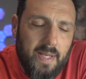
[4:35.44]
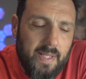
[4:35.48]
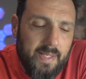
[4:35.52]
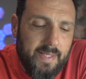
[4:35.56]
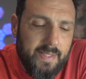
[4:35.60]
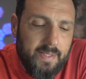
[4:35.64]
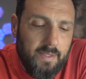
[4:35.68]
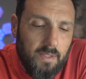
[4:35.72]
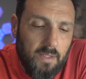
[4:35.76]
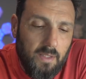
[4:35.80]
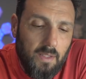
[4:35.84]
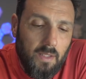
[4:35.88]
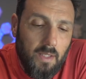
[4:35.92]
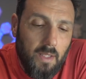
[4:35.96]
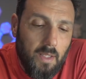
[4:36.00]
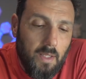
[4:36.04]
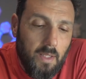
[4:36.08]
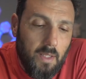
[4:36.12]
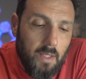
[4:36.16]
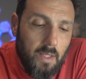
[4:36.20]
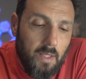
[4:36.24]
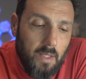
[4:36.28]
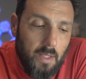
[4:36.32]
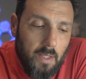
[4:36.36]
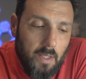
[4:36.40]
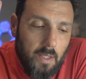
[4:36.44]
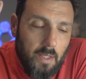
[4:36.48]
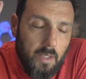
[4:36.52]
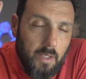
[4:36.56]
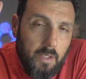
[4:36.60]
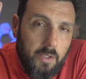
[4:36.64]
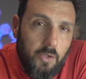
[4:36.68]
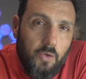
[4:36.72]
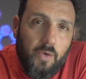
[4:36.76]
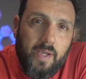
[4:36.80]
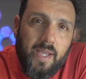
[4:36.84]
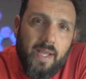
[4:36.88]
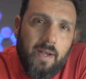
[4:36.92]
a little.
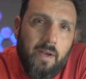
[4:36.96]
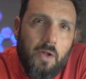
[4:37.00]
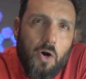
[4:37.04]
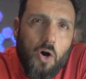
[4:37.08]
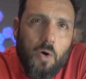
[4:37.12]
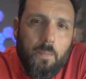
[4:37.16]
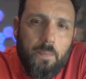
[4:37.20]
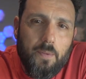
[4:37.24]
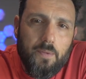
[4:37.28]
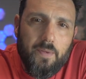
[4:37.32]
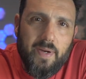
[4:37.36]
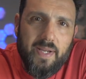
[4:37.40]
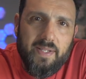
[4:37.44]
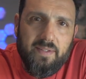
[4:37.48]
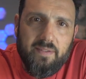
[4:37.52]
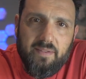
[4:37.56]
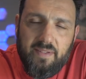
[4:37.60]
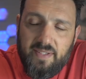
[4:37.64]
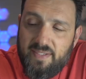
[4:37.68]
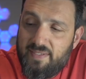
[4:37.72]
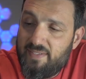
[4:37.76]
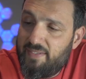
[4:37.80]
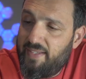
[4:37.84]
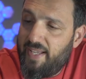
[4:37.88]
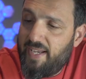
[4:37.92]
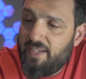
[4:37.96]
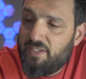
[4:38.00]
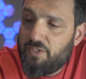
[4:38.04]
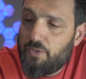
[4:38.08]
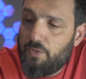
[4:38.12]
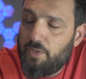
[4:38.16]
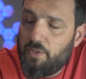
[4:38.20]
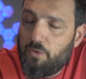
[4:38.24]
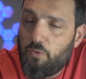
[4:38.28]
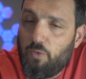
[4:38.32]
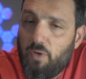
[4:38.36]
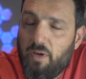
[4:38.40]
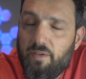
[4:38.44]
You can operate this laser
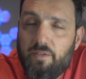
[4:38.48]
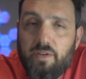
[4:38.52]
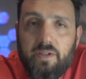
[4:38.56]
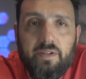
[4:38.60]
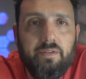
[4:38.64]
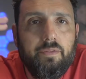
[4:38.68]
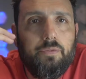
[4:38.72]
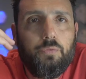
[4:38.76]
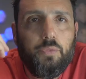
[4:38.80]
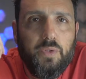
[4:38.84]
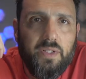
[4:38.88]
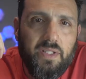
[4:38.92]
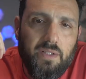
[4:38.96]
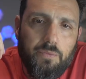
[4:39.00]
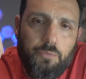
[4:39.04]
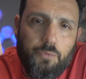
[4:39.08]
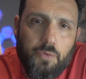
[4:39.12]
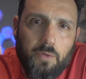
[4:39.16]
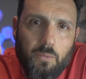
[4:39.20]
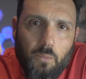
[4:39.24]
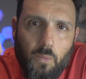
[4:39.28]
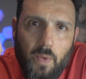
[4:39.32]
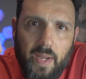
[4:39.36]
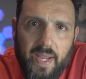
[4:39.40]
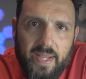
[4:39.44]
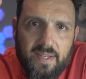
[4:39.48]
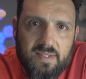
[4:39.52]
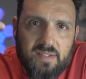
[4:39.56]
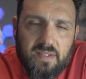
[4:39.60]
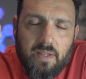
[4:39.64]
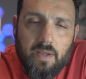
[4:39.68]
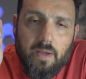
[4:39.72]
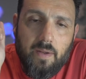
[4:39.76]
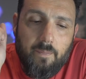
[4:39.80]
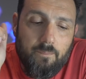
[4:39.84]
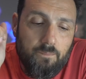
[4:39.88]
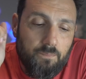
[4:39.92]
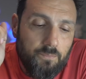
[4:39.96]
engraver in three different ways.
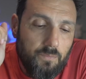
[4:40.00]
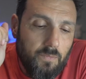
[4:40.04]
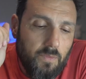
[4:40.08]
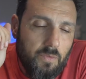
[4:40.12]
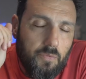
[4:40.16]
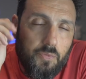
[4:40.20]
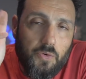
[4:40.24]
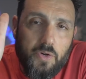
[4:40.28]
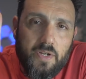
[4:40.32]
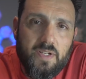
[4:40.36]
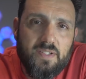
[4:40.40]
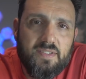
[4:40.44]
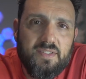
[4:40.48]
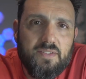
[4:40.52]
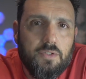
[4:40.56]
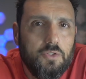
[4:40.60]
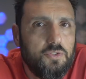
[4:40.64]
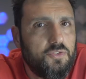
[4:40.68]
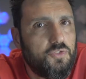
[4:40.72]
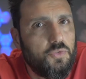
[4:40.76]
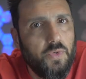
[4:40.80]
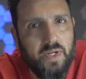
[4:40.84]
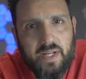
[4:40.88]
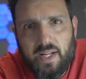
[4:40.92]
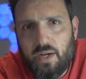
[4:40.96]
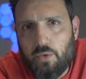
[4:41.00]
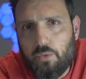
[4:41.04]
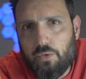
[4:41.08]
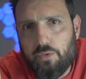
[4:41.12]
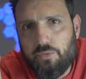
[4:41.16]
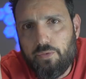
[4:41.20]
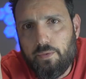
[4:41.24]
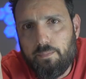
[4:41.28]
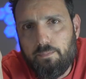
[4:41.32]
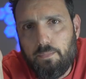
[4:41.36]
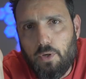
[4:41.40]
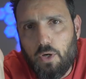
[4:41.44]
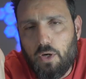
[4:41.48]
First, straight out of
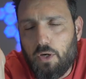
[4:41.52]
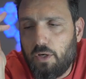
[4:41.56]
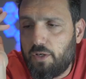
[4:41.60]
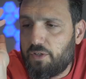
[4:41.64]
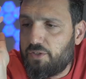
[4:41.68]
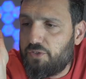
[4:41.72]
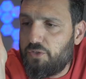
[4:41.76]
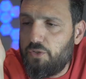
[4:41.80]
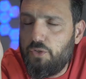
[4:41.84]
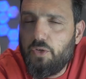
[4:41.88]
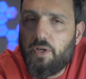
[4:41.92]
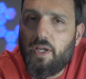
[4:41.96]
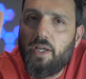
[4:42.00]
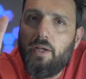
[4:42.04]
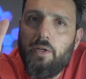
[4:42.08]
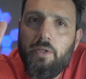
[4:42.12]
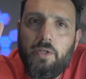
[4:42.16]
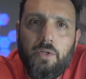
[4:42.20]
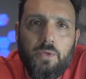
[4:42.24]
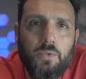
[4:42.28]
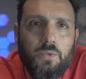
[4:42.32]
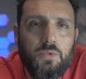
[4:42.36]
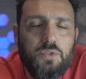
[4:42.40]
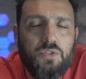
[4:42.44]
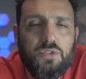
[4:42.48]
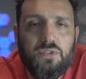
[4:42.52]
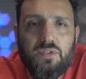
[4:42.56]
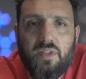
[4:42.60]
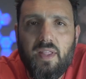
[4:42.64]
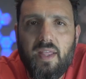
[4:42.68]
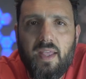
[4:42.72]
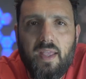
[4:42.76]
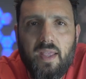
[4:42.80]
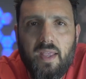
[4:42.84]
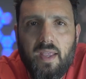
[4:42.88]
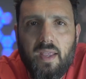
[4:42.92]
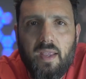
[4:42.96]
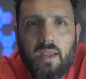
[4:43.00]
the box, you can use
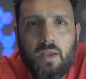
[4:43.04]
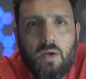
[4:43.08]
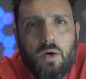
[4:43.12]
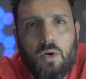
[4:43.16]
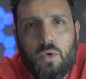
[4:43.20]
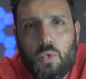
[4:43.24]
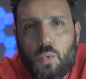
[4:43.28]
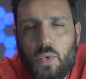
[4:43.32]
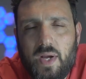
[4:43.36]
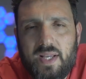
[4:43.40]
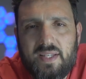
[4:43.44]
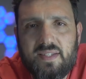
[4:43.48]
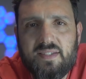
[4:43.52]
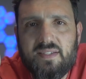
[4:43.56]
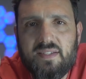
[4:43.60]
the OS